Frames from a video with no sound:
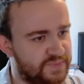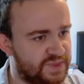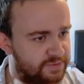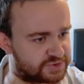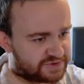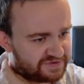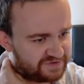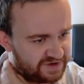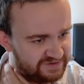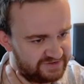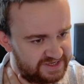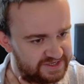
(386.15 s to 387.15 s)
Then we'll swing
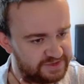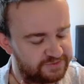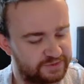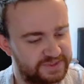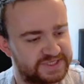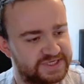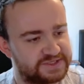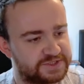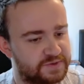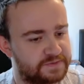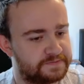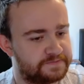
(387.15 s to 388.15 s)
5 lead, and he'll probably take this
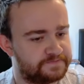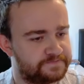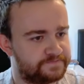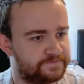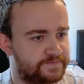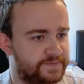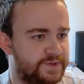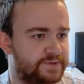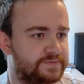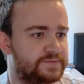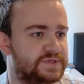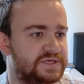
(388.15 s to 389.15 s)
one. Yep.
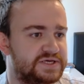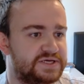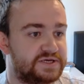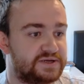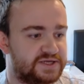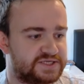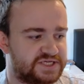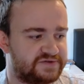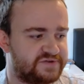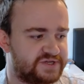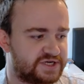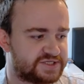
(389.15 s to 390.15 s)
Now, let's see if
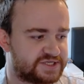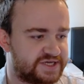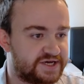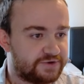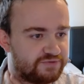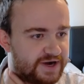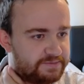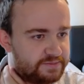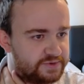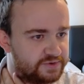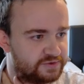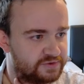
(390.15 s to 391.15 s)
he does Giga Ramp,
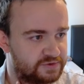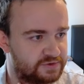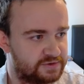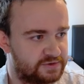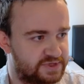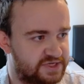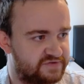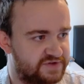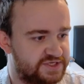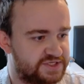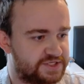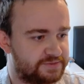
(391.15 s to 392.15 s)
or if
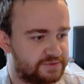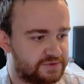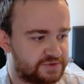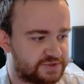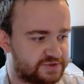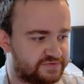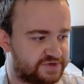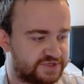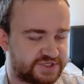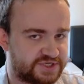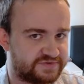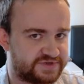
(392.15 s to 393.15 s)
he's the more sort of
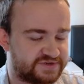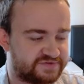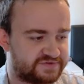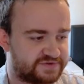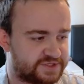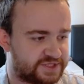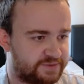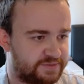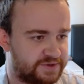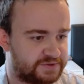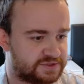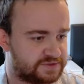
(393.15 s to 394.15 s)
conservative type of
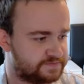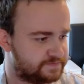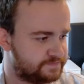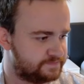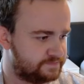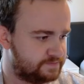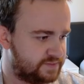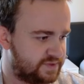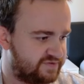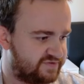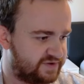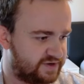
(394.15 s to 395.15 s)
build.
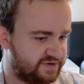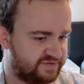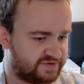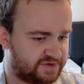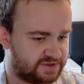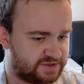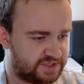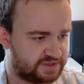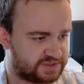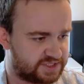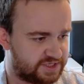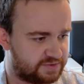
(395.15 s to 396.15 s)
5, I'll
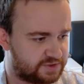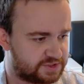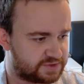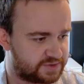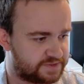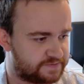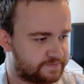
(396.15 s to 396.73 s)
take one swing.